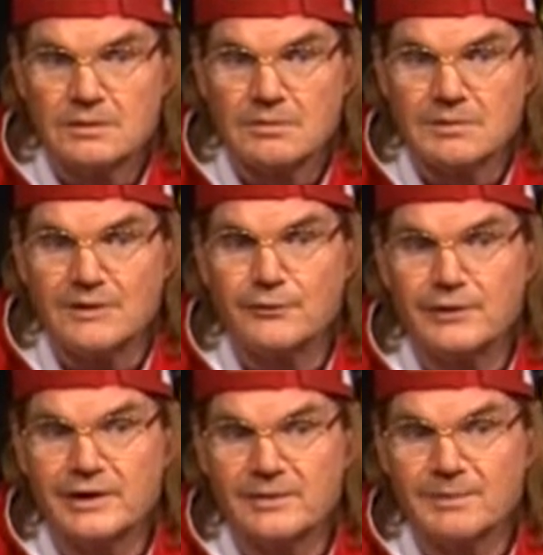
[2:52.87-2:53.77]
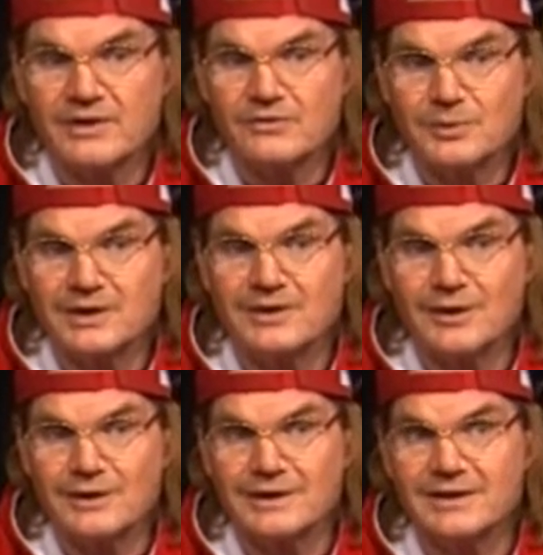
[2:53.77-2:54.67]
my friend, my sweet
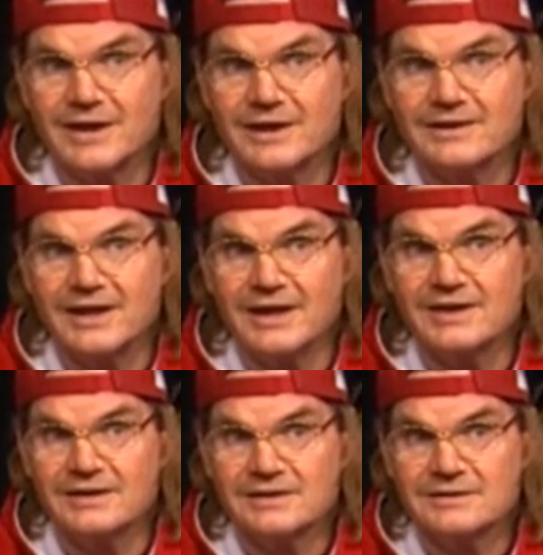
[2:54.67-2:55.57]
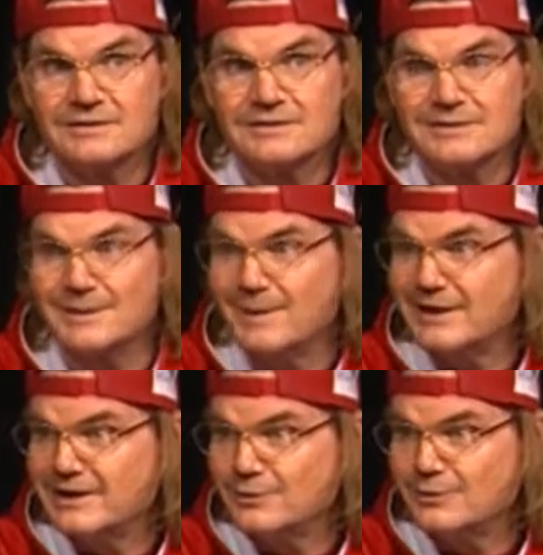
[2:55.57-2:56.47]
darling Tanya, I'm not
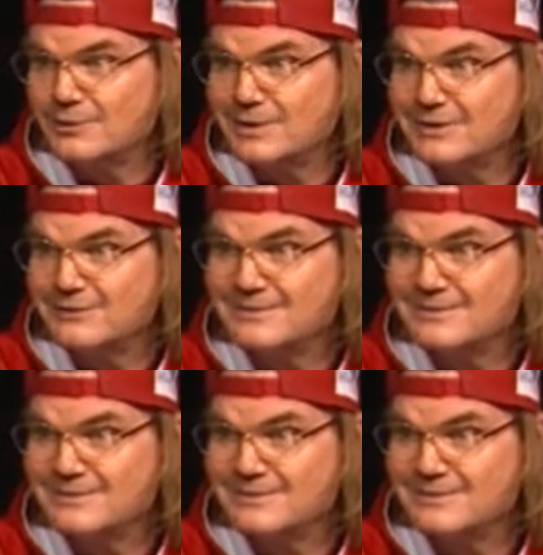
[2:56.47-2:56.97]
hitting on your wife.